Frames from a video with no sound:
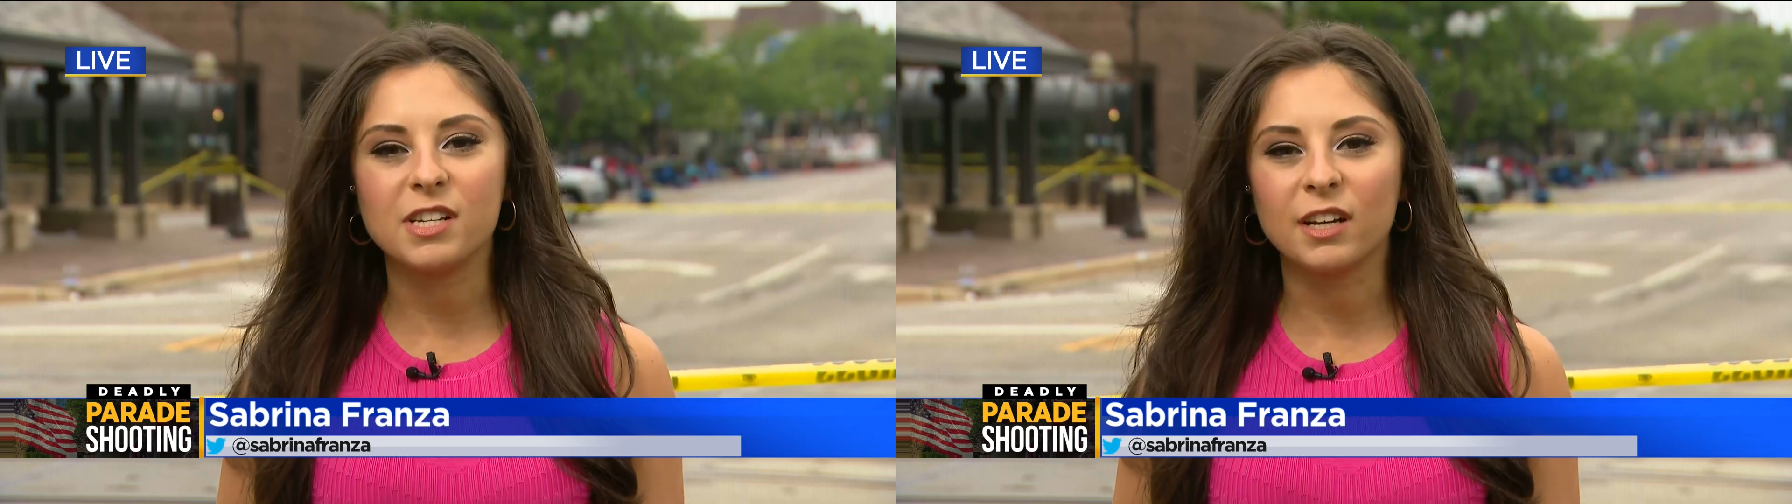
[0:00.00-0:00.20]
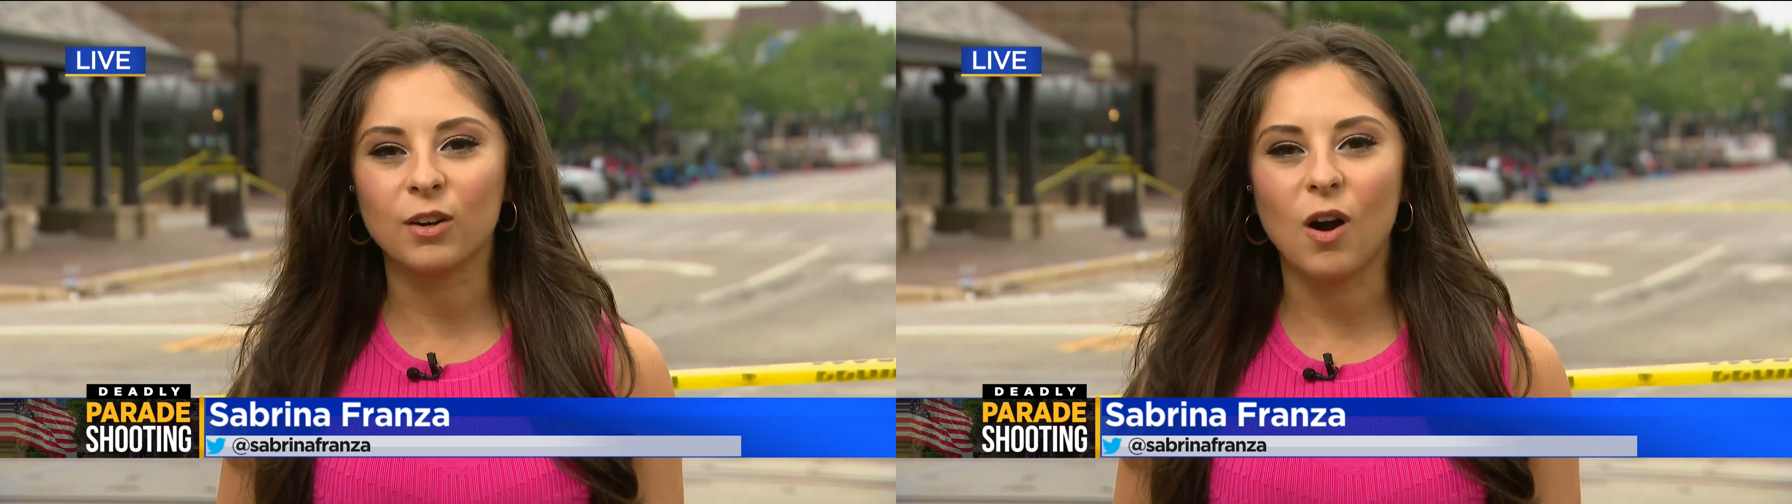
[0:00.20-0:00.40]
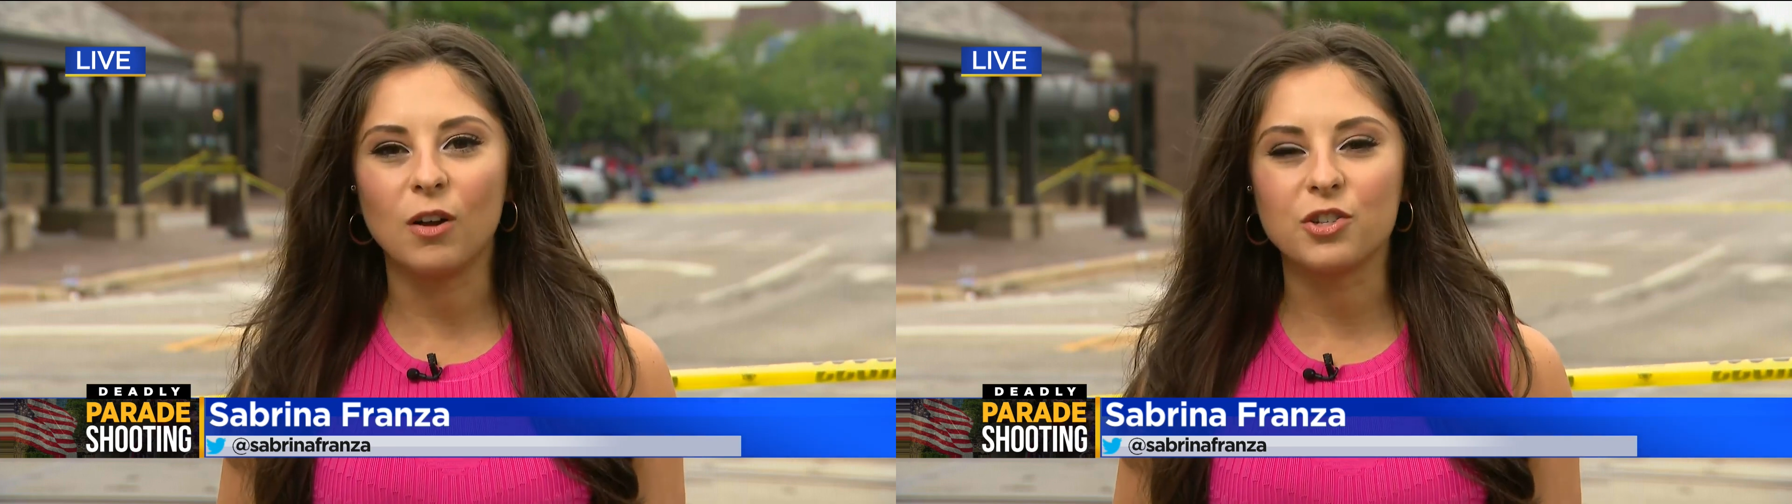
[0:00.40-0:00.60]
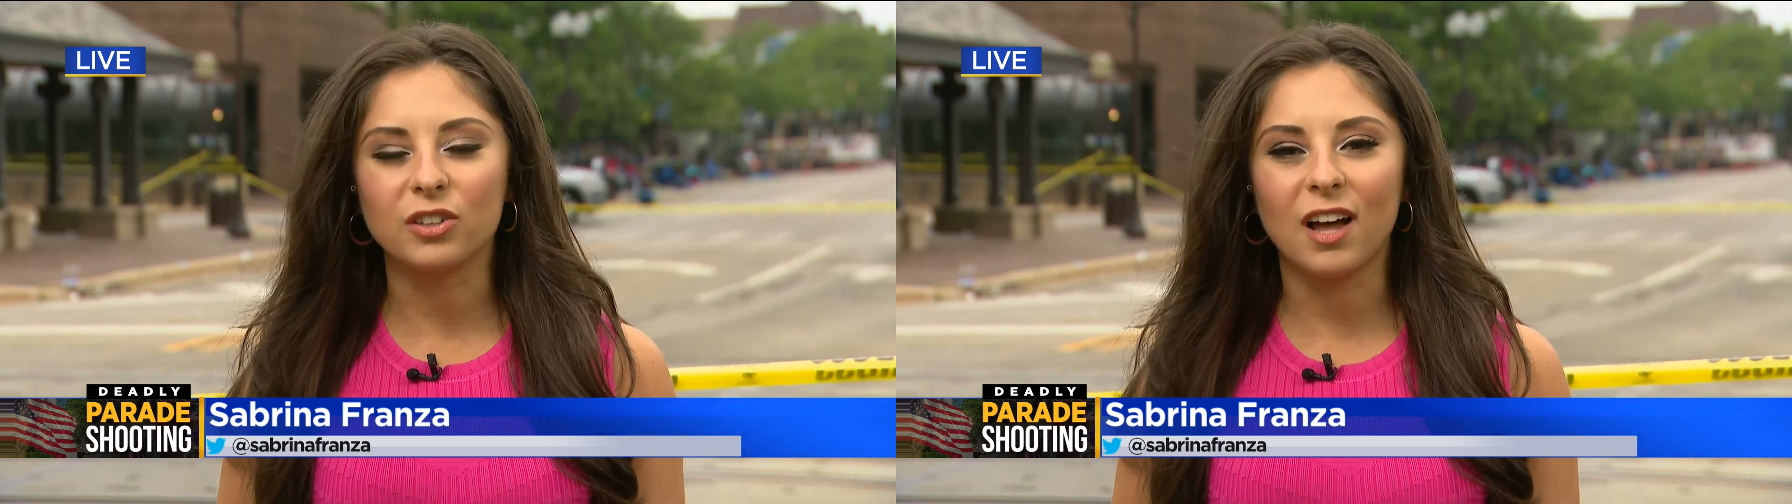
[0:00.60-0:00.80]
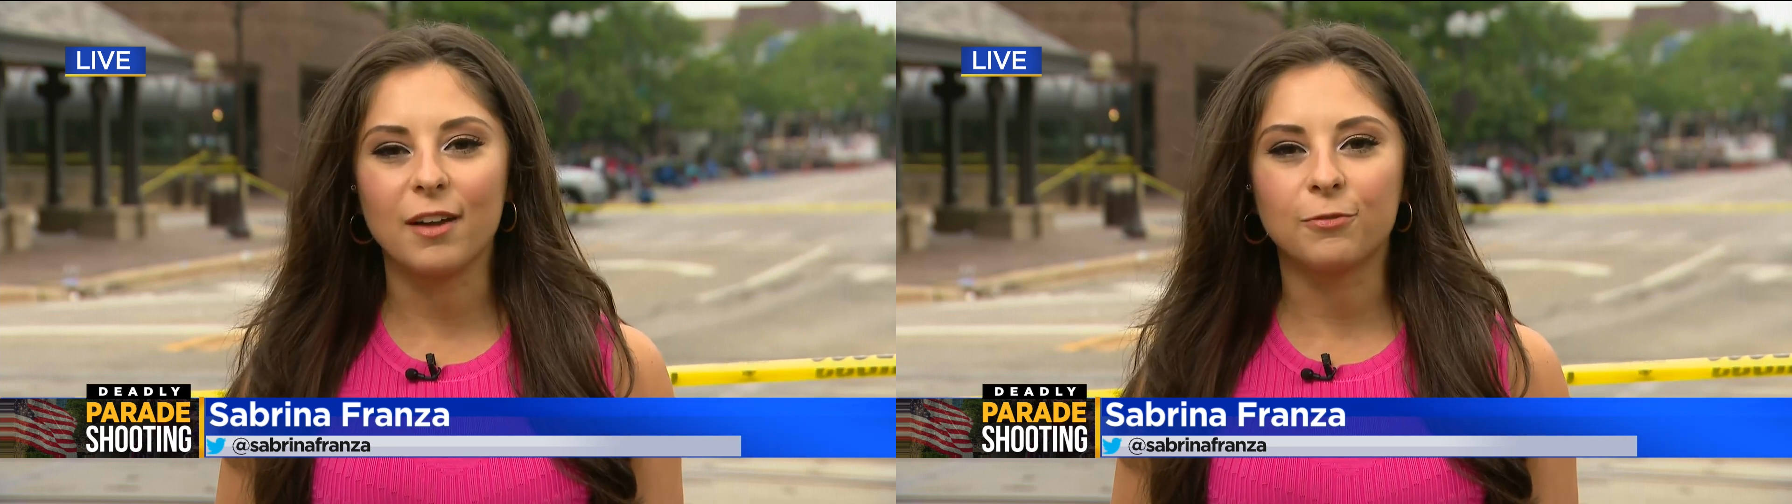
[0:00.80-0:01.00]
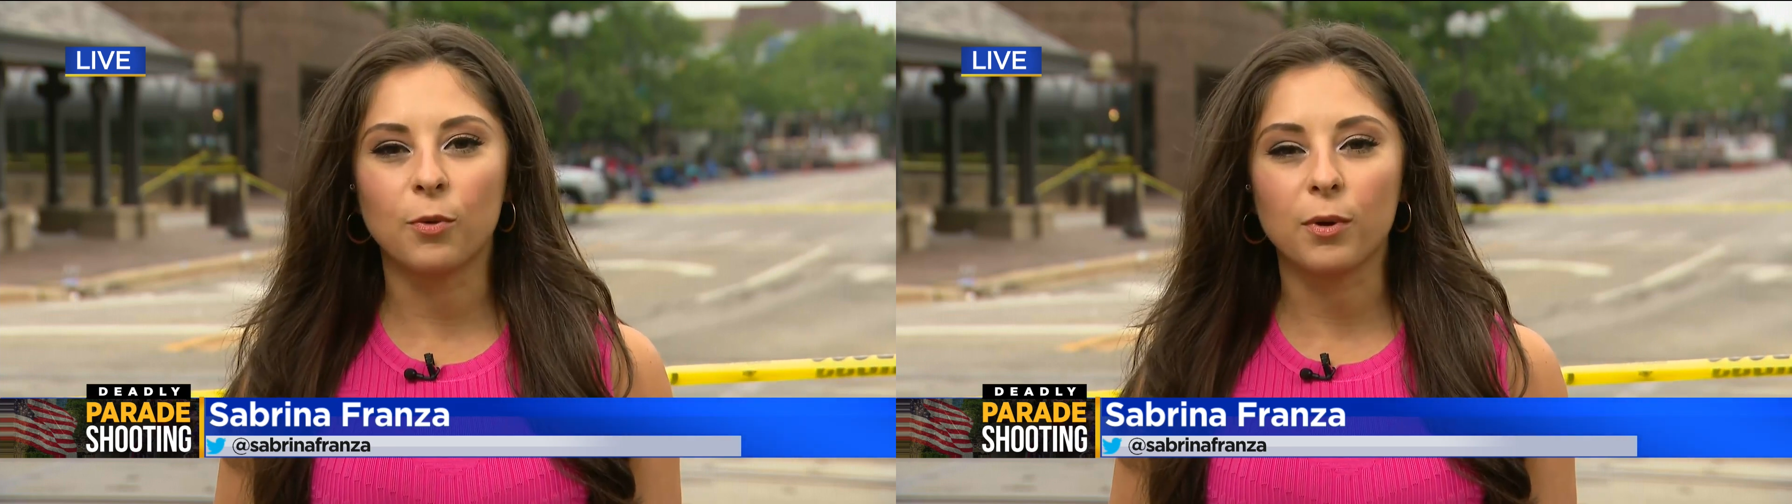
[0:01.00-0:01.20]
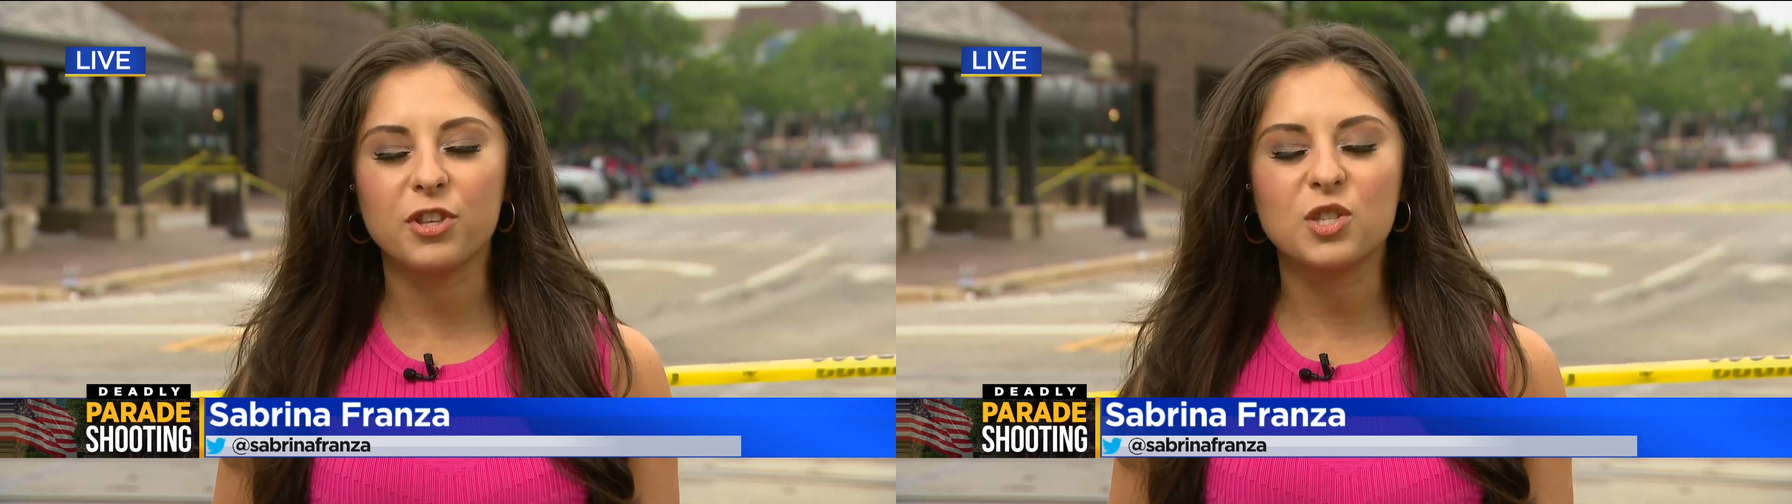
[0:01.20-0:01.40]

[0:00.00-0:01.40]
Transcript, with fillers: here on July 4th.